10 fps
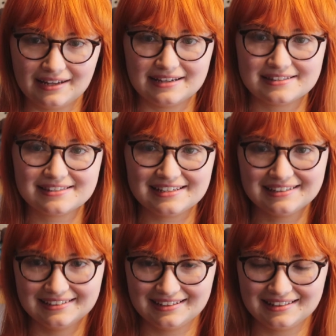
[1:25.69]
and I'd
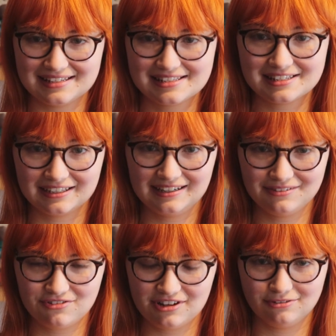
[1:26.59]
seen this style
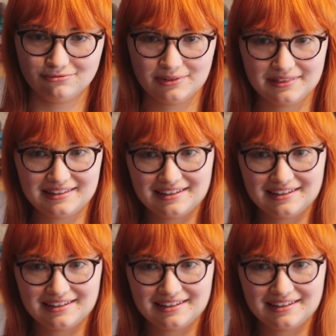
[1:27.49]
of shelf with